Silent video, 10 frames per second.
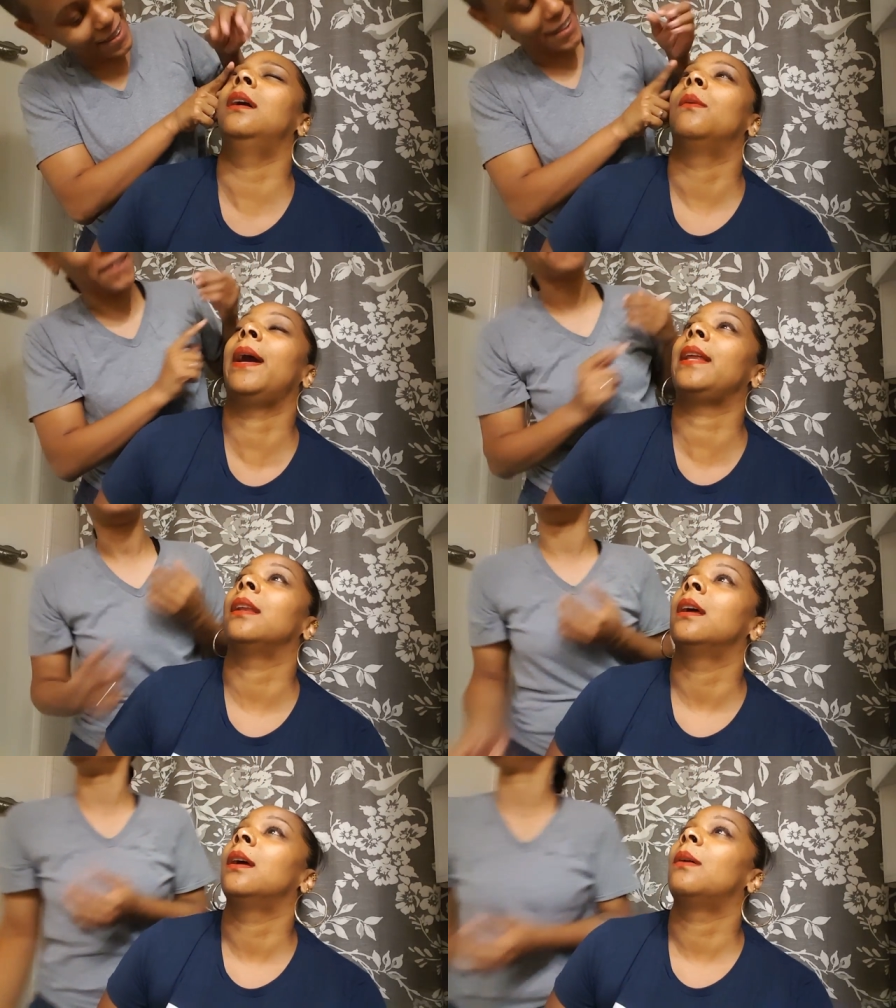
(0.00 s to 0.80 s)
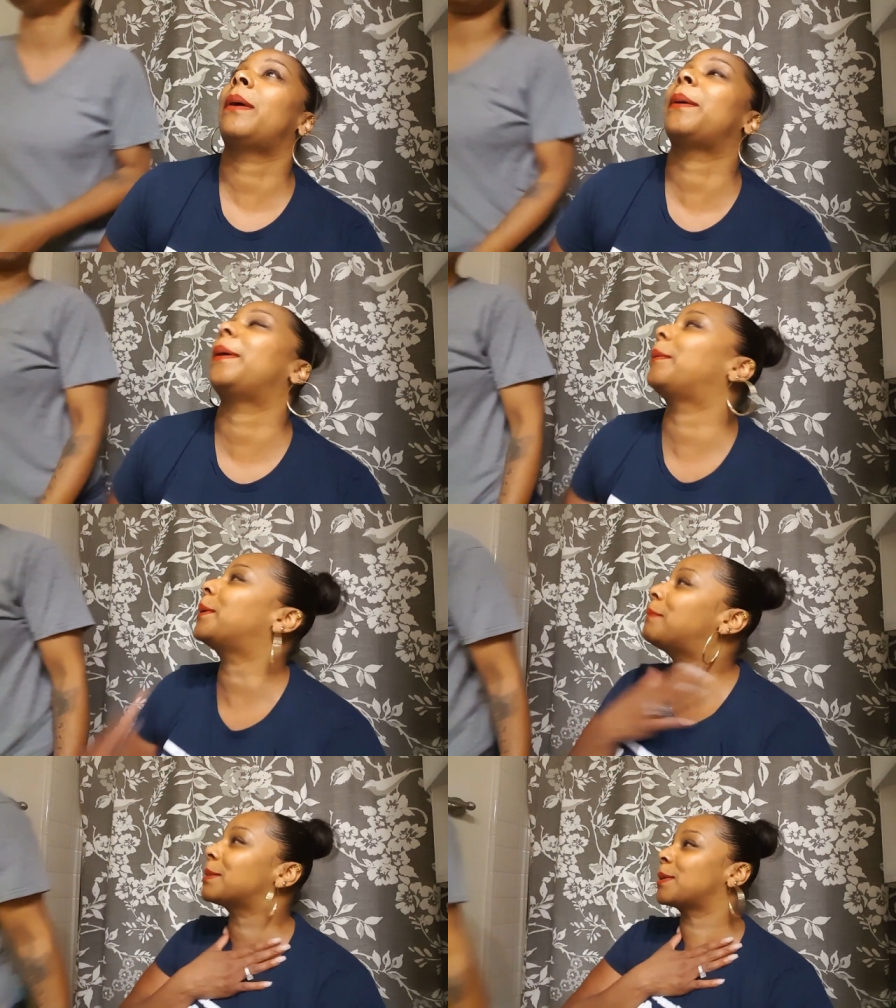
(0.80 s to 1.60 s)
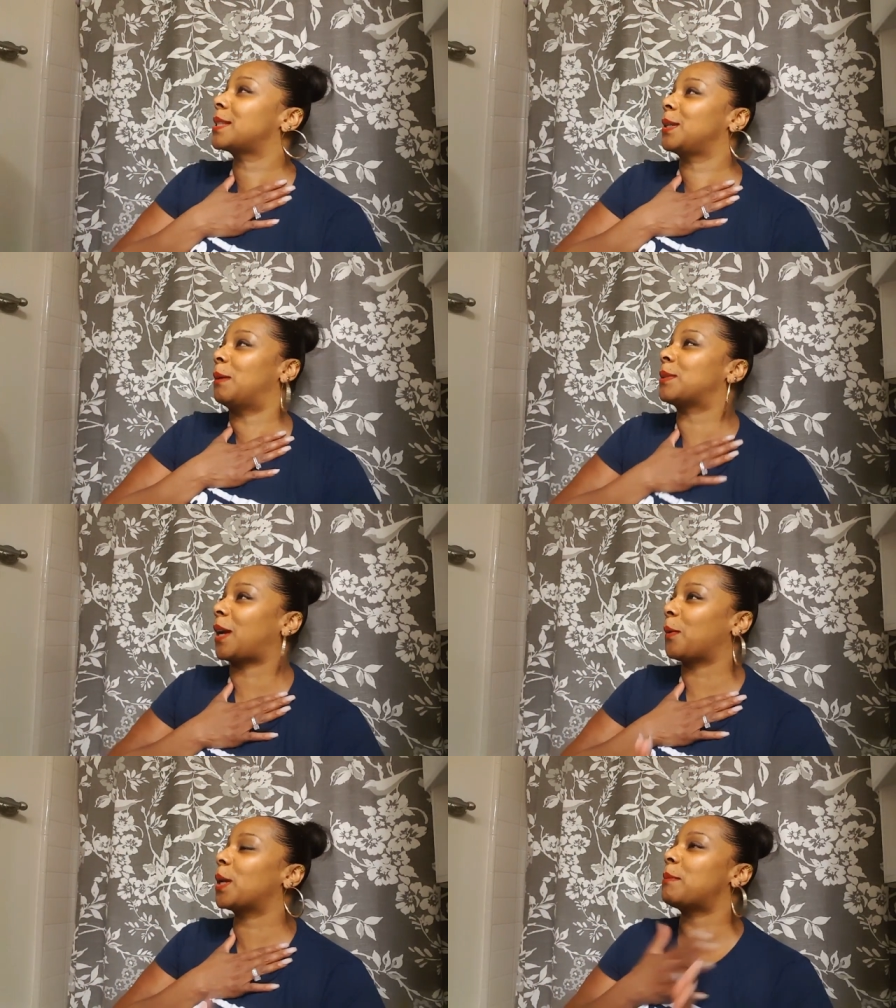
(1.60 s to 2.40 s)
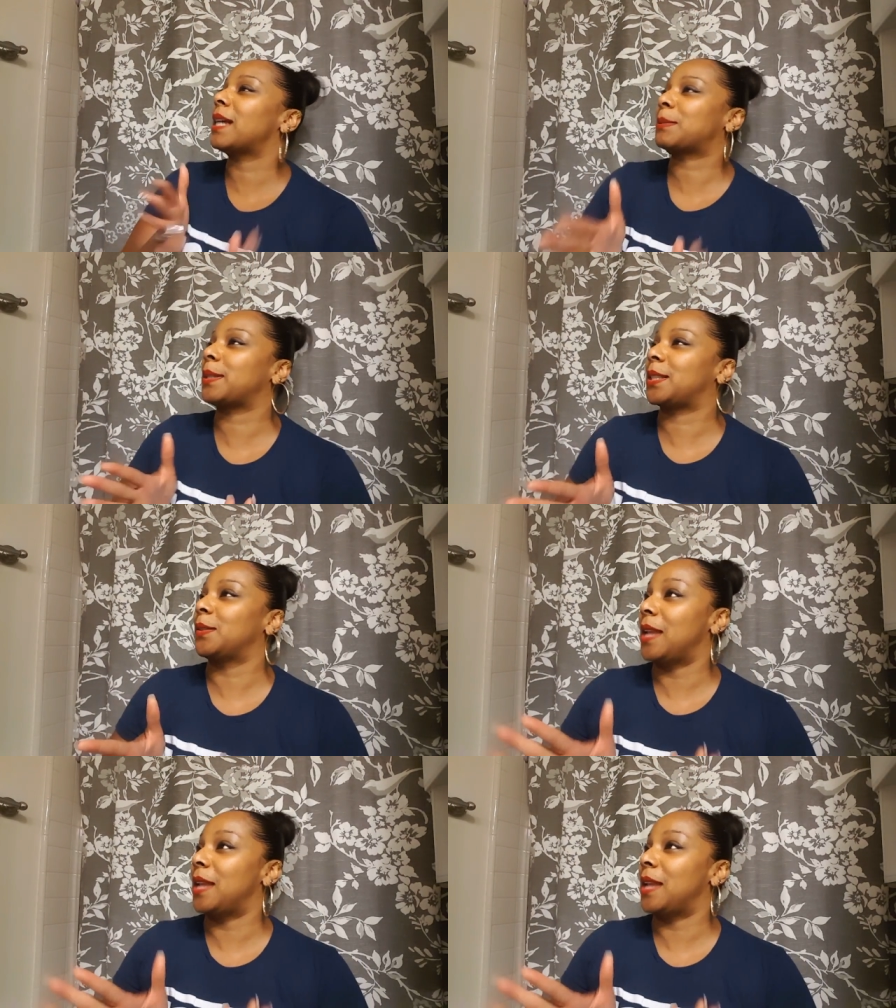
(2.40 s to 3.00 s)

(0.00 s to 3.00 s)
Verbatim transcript: Wait. What am I supposed to do? I'm sorry. What am I supposed to do?